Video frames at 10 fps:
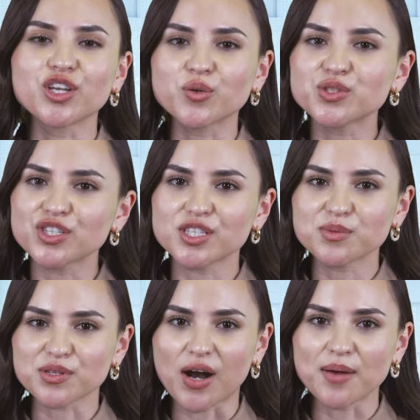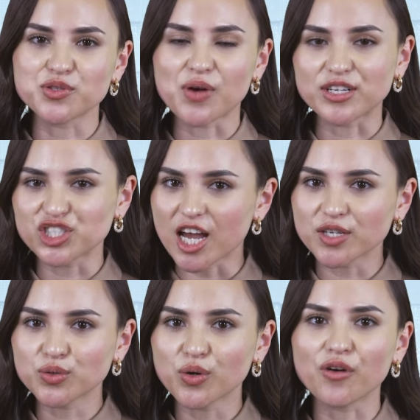can also subscribe to our
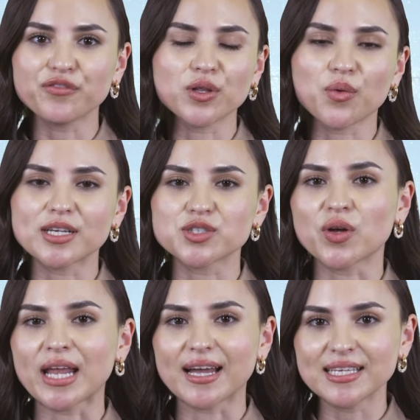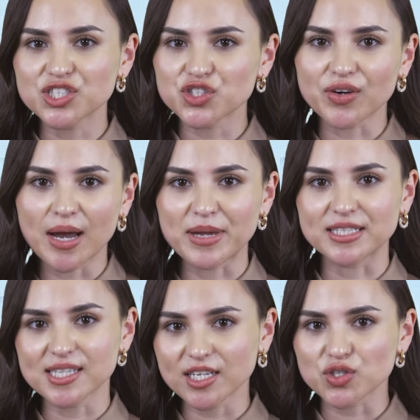channel or follow us on our Instagram
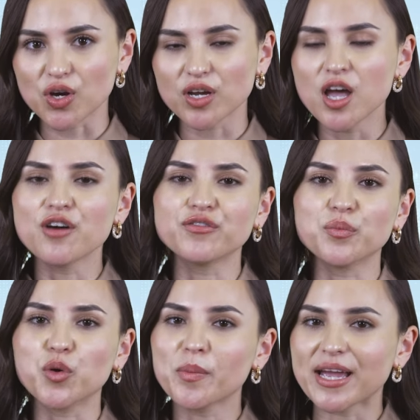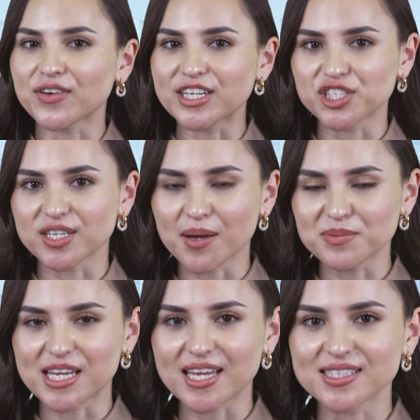and TikTok for more migration
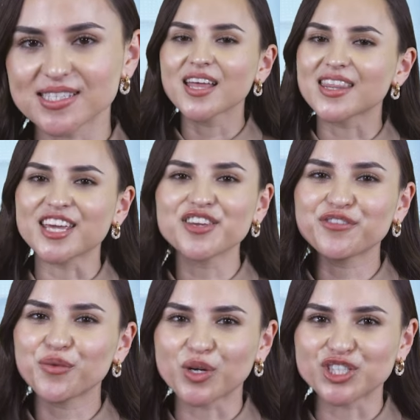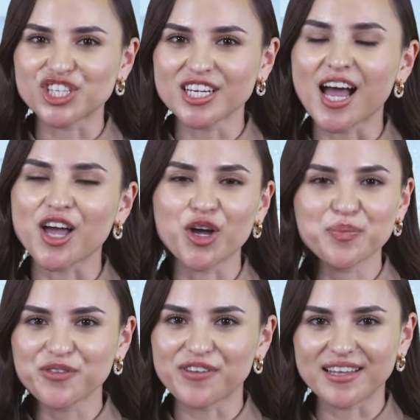updates. Thank you for watching. I
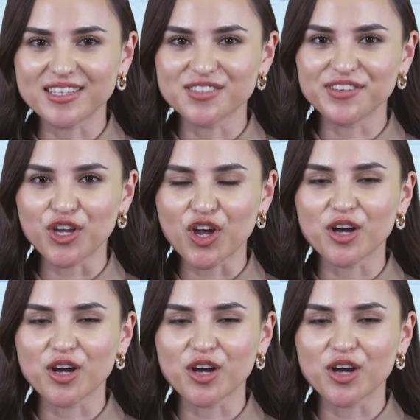hope you found this video